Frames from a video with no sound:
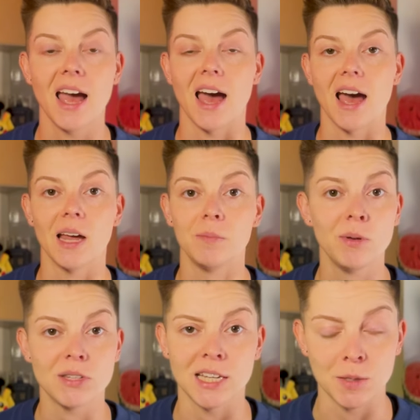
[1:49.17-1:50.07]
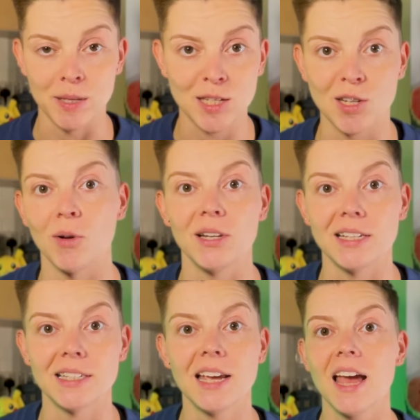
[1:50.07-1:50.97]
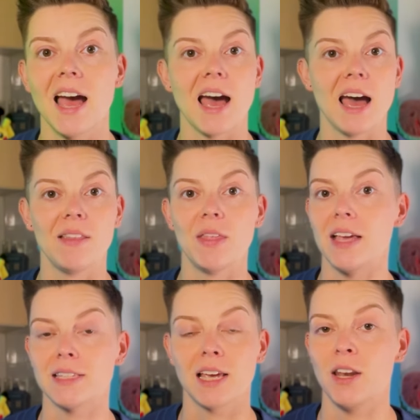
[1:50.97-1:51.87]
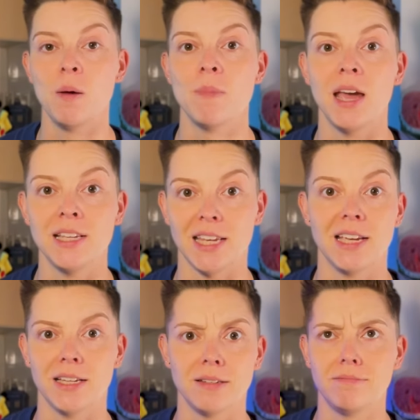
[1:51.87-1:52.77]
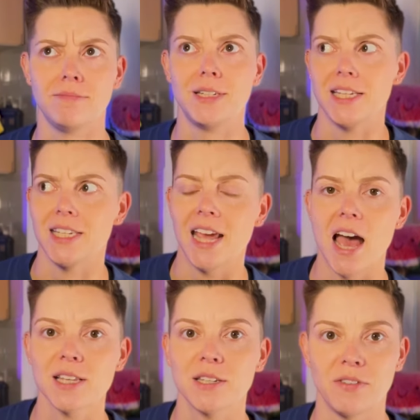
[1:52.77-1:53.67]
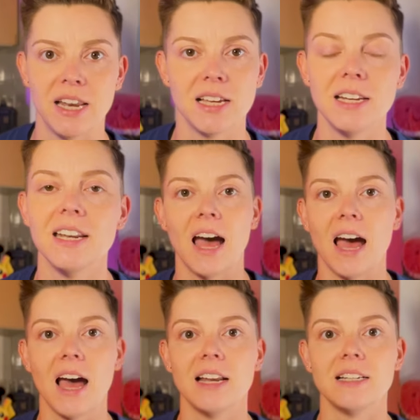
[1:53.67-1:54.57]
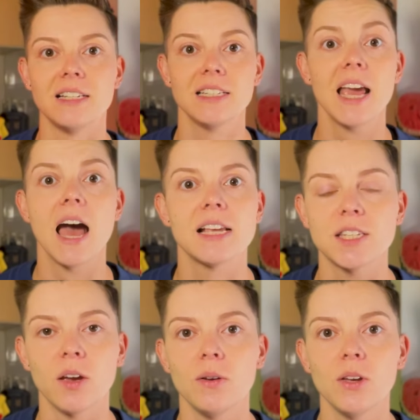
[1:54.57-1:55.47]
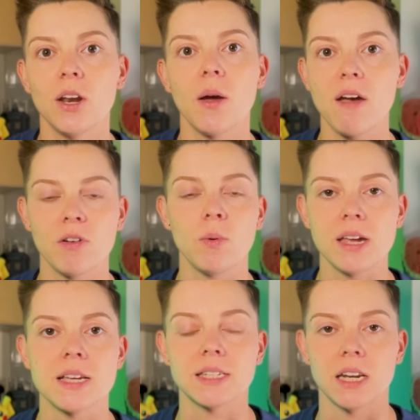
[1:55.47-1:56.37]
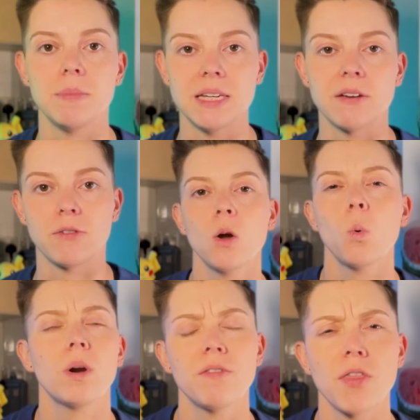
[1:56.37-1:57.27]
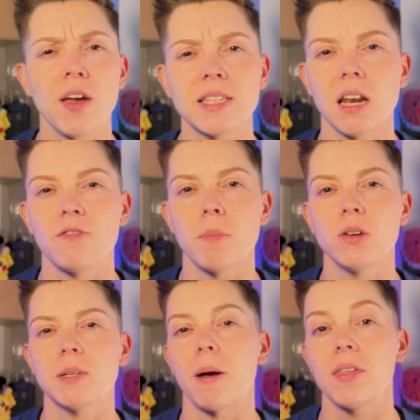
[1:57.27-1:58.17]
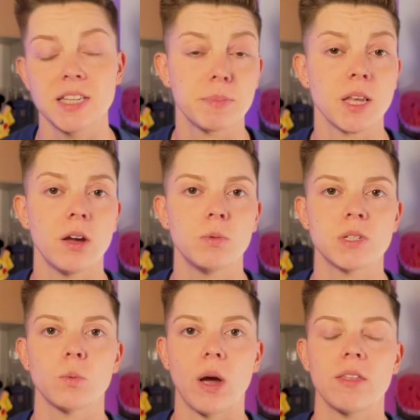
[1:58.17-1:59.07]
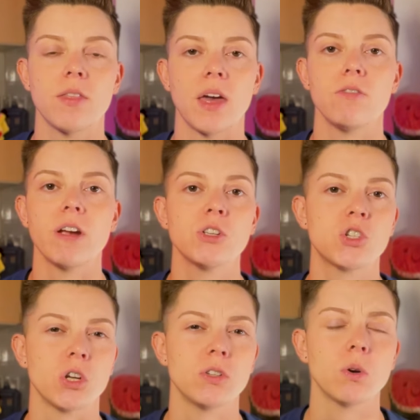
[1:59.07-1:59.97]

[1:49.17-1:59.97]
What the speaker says: and music has been stolen and there's an amazing Disney-esque villain, and yeah, so you know, every week it's going to be different. One of the things I love most about this episode was the way that they reintroduce